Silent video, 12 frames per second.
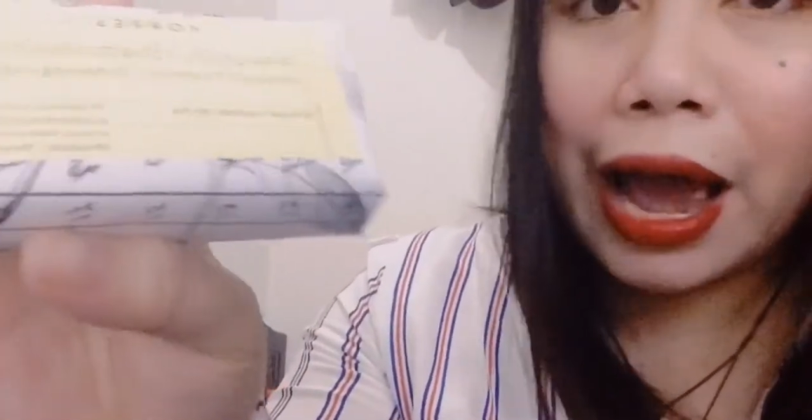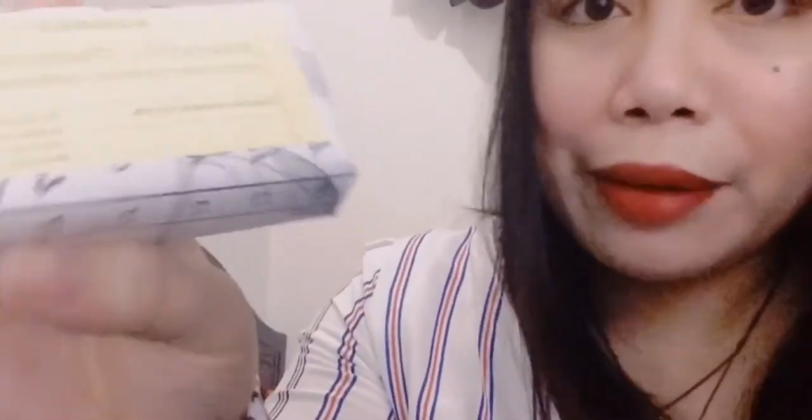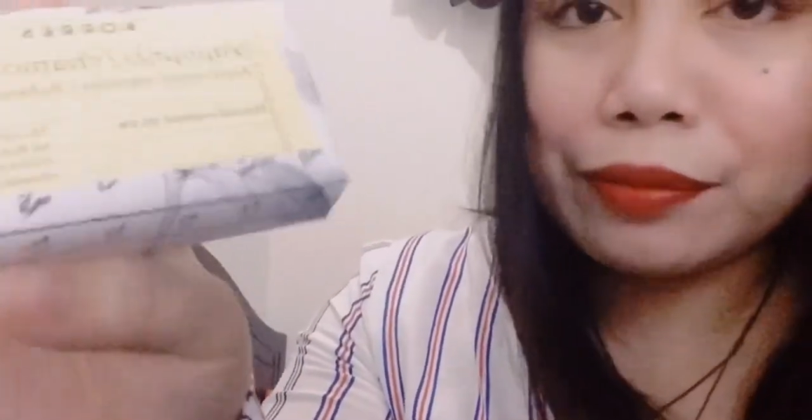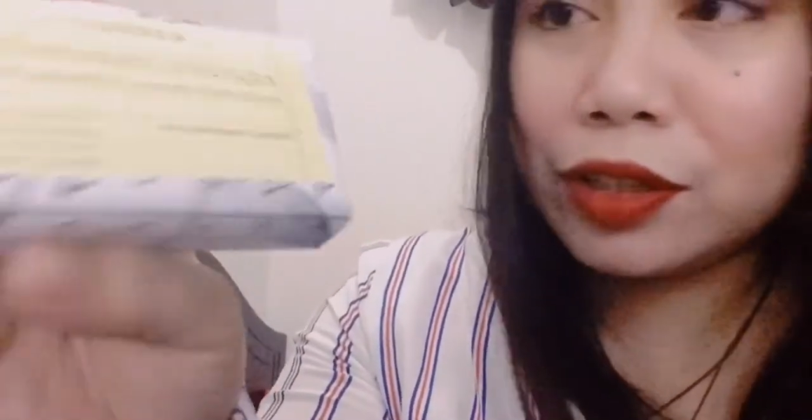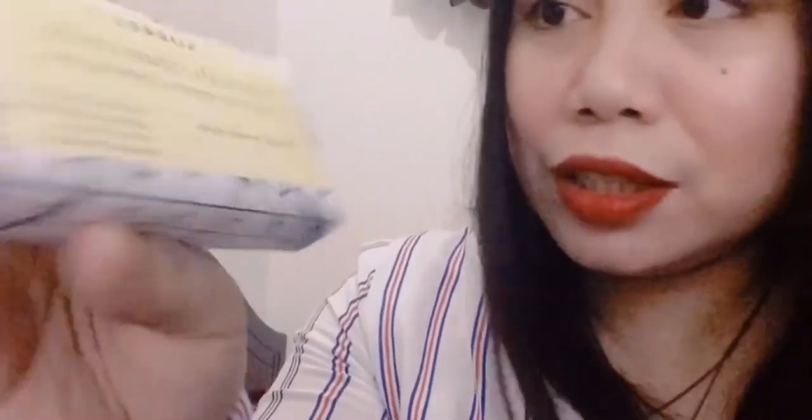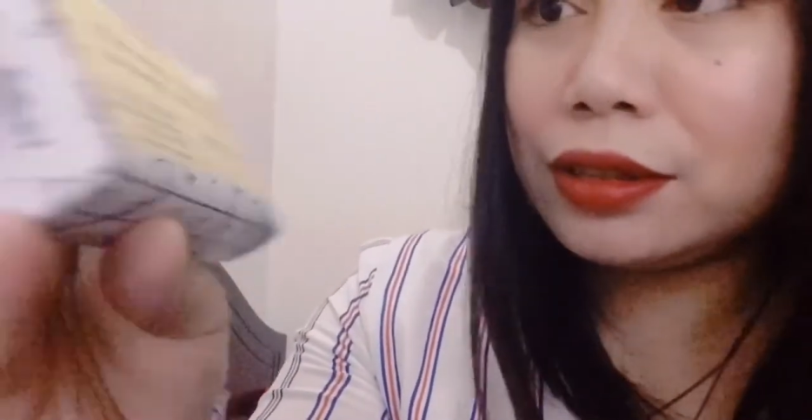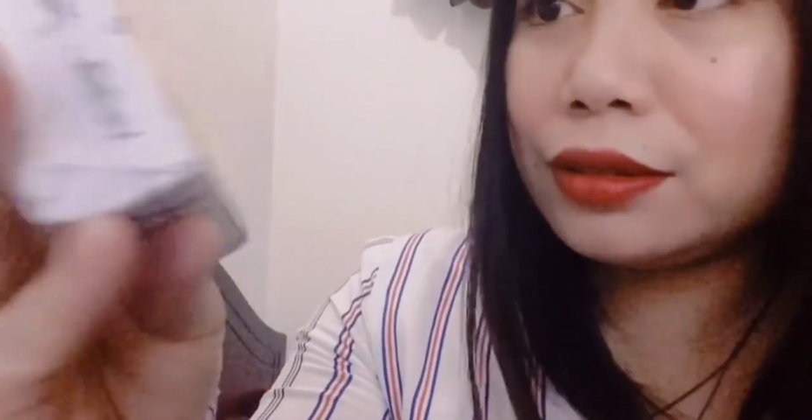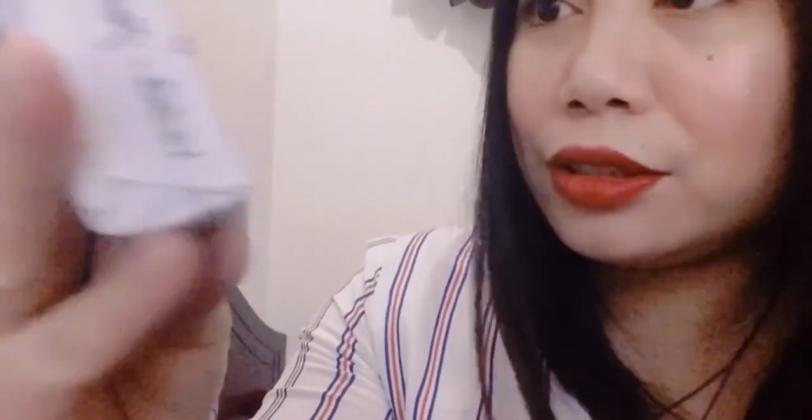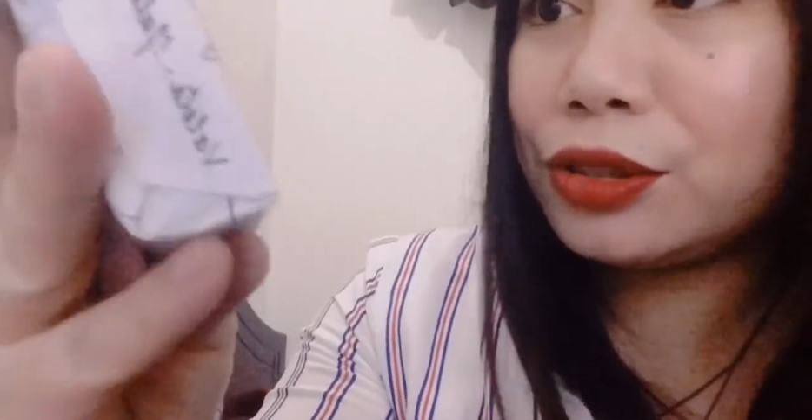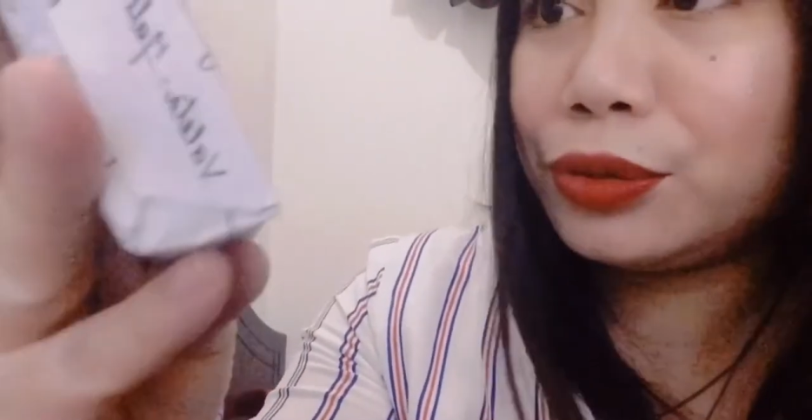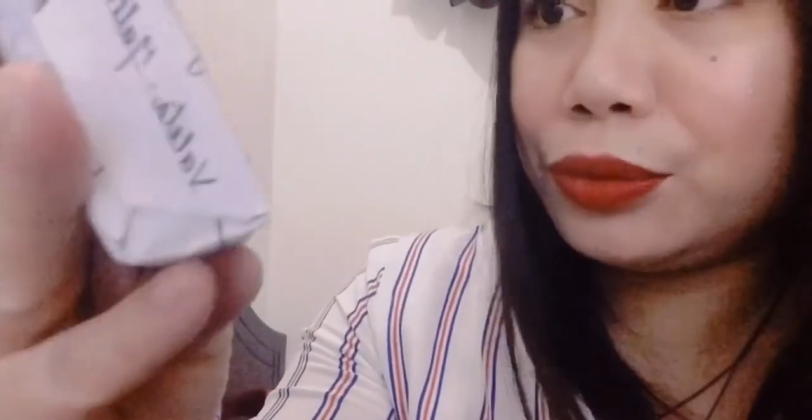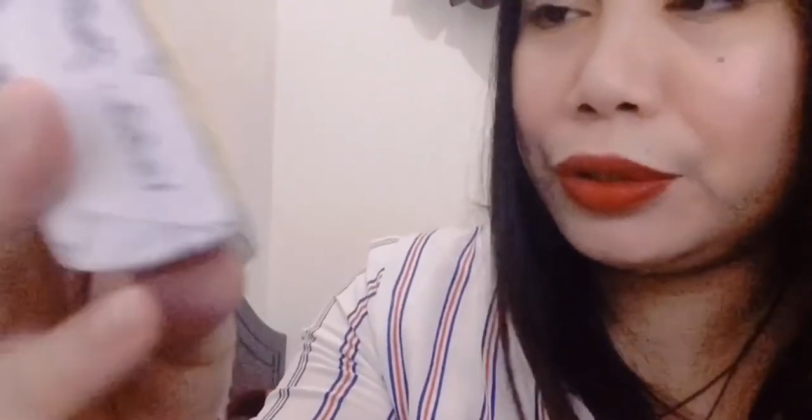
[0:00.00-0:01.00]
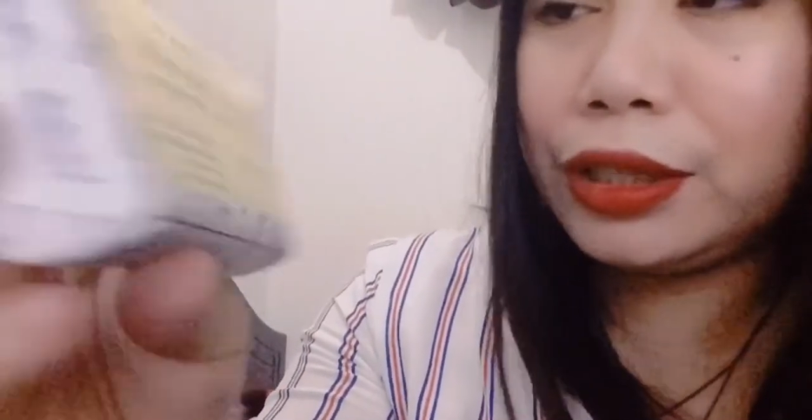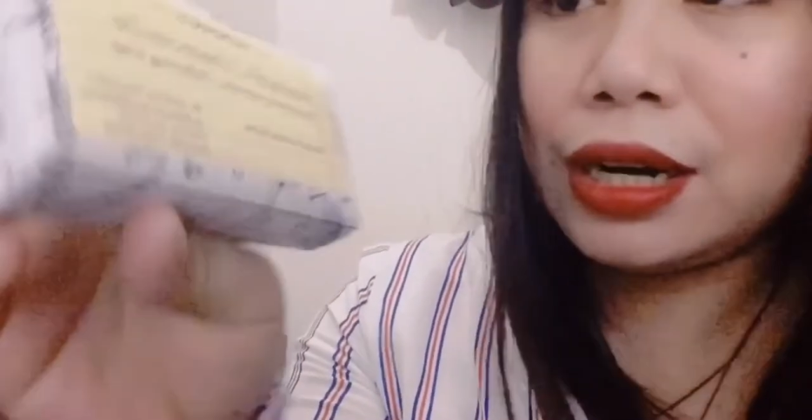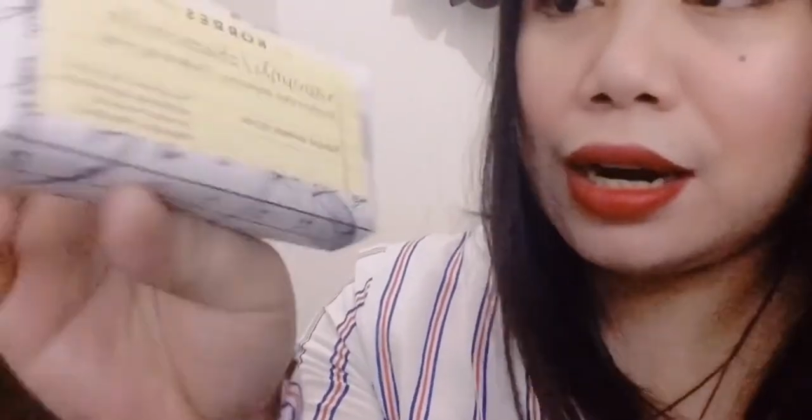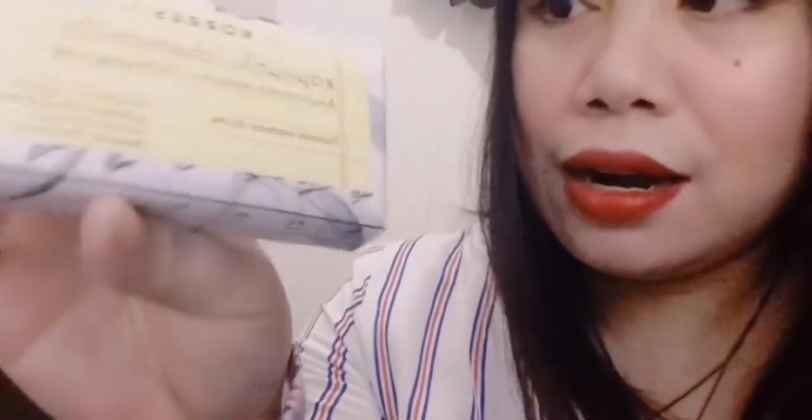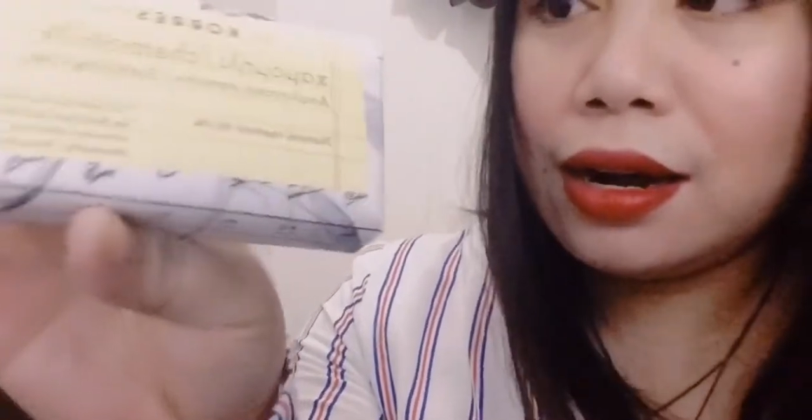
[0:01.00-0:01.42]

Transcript: I'm not sure